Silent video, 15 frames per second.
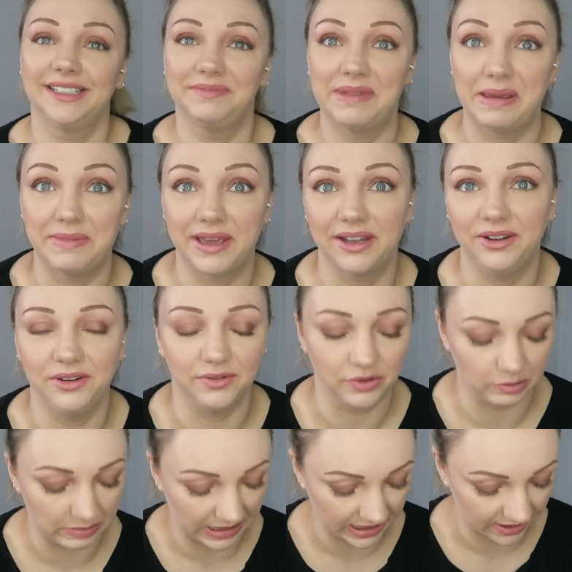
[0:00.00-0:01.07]
Maybe I'll hoover
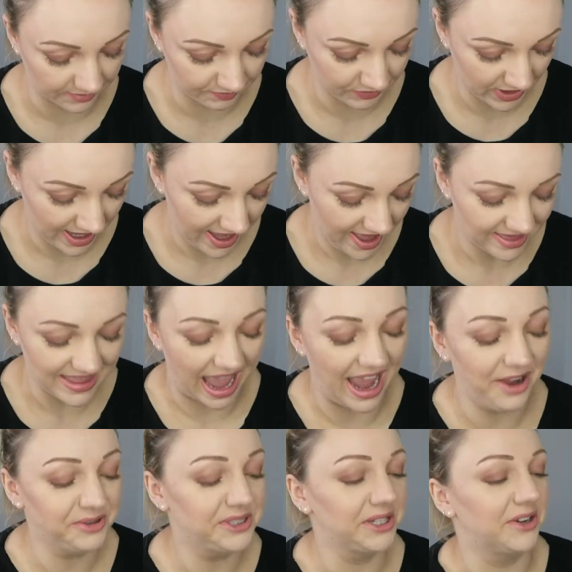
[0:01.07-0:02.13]
up later.
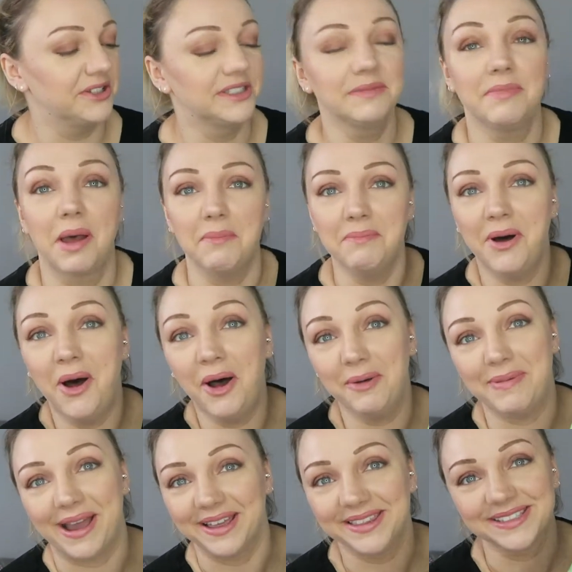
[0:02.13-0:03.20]
I also got some more
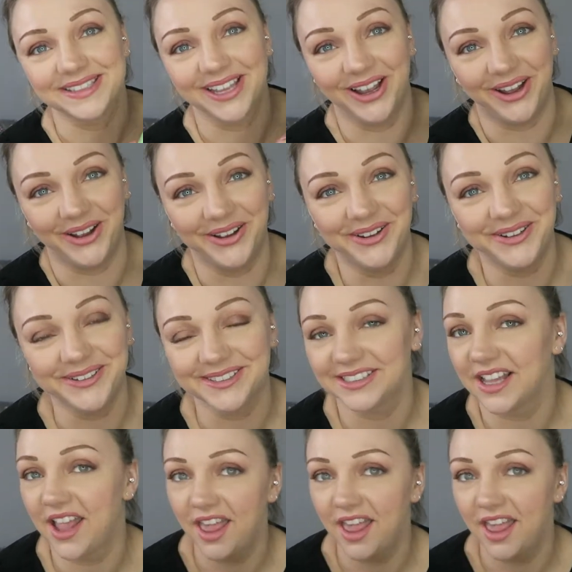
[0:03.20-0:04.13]
bath salts.